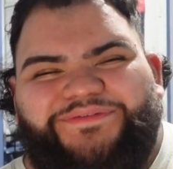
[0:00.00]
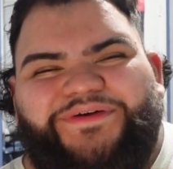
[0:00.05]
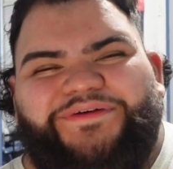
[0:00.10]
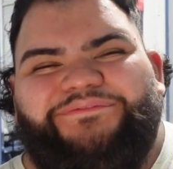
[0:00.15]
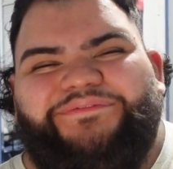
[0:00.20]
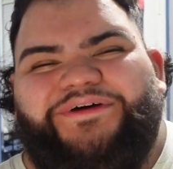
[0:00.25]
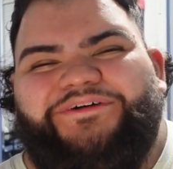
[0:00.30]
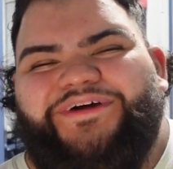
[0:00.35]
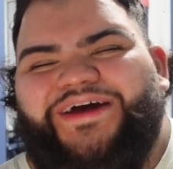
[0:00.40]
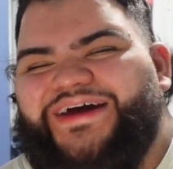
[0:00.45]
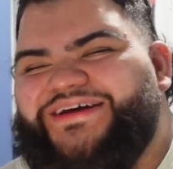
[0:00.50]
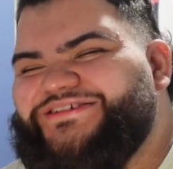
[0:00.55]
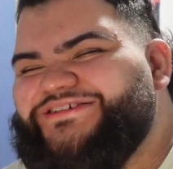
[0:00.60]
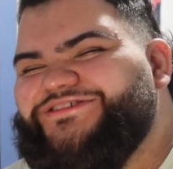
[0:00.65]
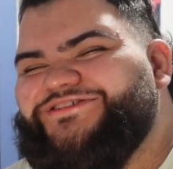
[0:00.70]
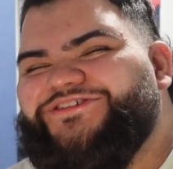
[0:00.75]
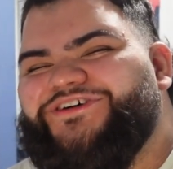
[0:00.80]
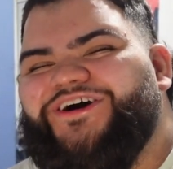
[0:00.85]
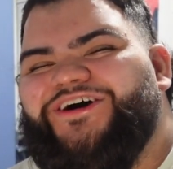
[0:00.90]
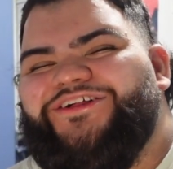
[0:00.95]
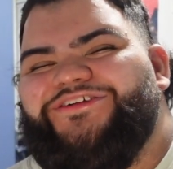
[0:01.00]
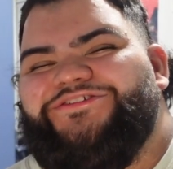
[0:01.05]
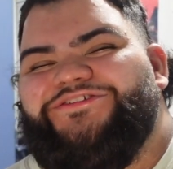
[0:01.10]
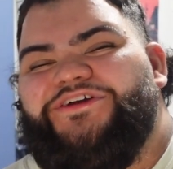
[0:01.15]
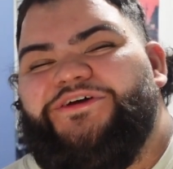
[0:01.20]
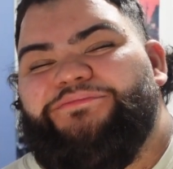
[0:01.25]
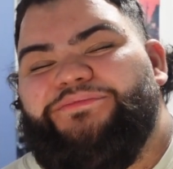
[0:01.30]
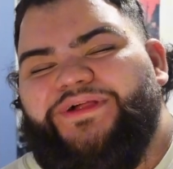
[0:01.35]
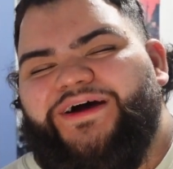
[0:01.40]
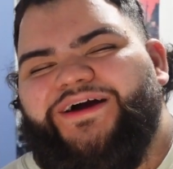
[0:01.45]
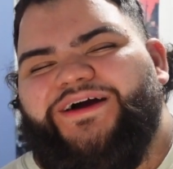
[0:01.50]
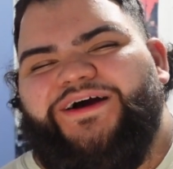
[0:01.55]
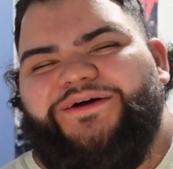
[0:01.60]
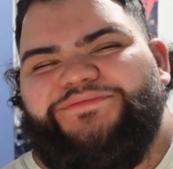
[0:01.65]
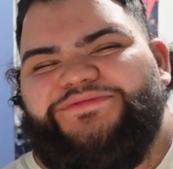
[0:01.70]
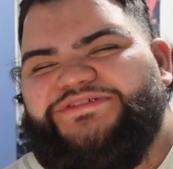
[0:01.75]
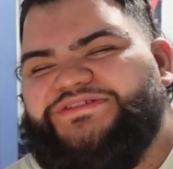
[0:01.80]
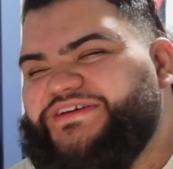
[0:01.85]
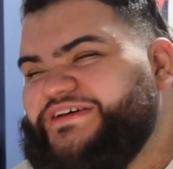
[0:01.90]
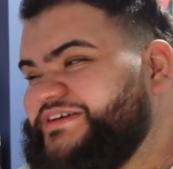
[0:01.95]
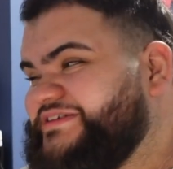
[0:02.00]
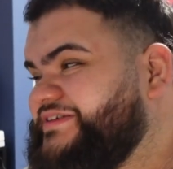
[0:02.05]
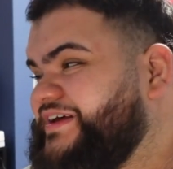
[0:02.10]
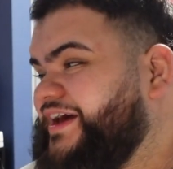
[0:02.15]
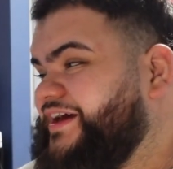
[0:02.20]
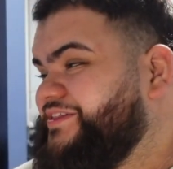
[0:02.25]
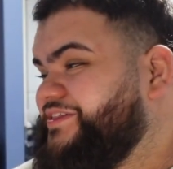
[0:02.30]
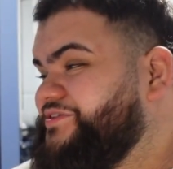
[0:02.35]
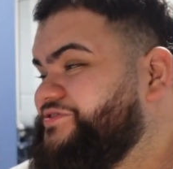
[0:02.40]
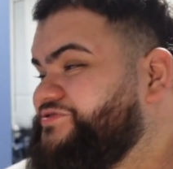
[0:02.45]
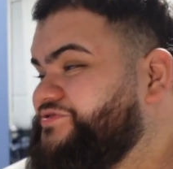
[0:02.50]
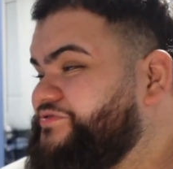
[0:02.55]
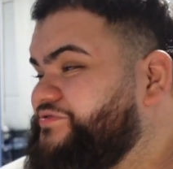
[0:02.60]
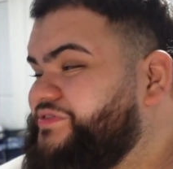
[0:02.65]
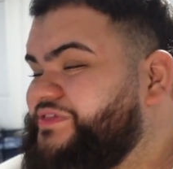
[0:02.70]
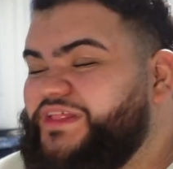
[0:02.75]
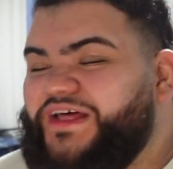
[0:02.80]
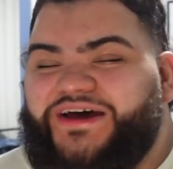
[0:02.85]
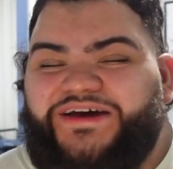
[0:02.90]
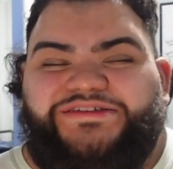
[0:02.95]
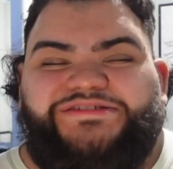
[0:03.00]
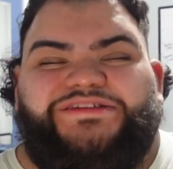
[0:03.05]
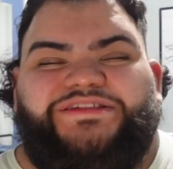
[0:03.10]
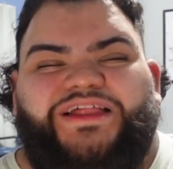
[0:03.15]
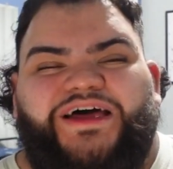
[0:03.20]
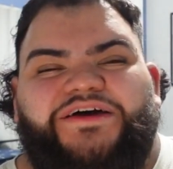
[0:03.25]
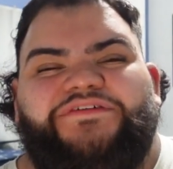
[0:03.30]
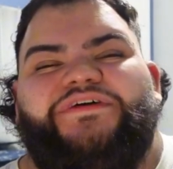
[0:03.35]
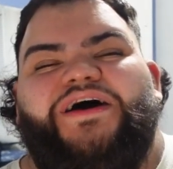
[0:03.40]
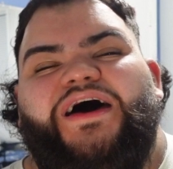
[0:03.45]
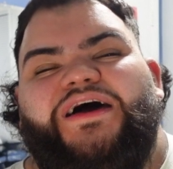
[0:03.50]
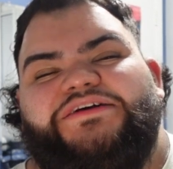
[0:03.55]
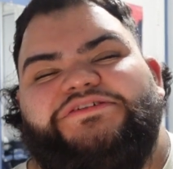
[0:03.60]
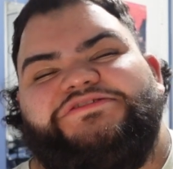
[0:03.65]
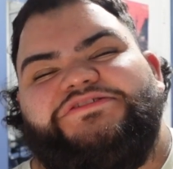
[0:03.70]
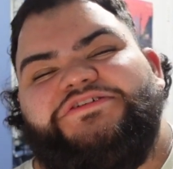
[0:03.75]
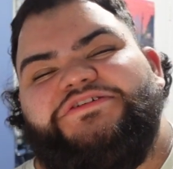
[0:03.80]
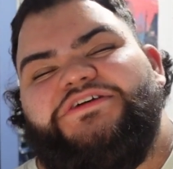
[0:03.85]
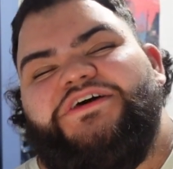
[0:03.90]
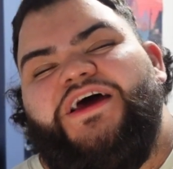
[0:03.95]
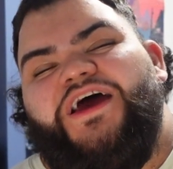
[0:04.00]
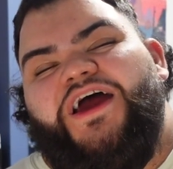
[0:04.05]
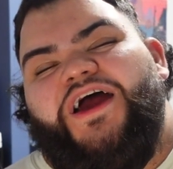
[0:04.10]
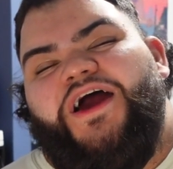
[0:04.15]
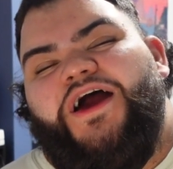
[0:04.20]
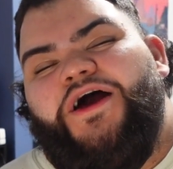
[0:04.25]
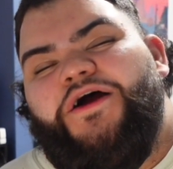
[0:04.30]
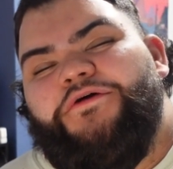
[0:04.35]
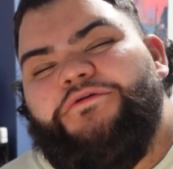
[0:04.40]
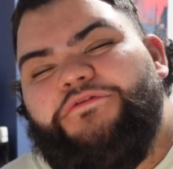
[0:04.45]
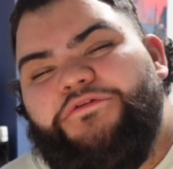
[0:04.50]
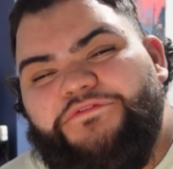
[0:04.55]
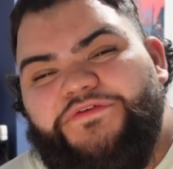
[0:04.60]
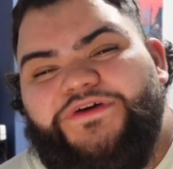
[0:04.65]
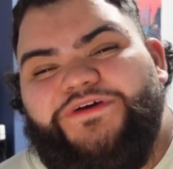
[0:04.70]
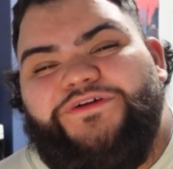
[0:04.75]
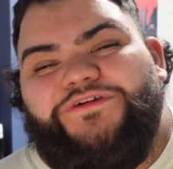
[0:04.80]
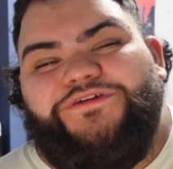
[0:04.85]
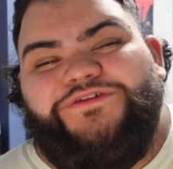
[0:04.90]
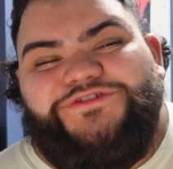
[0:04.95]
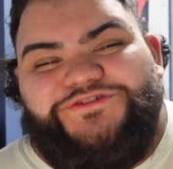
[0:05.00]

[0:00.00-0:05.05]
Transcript: be my reaction to Call of Duty Black Ops 6 The Truth Lies live action reveal